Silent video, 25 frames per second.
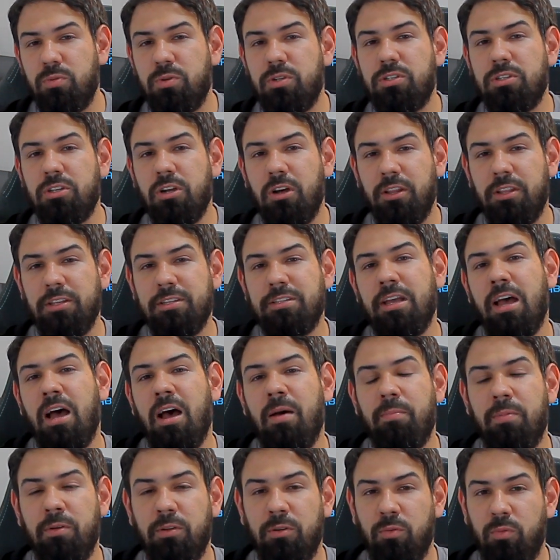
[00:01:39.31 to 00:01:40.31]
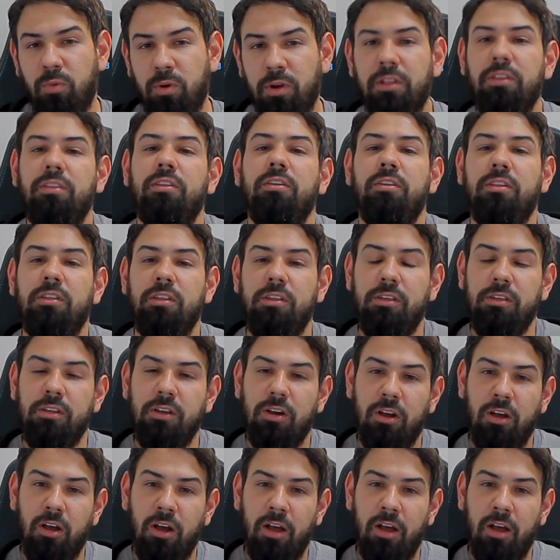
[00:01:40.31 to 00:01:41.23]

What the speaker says: we saw this happen with the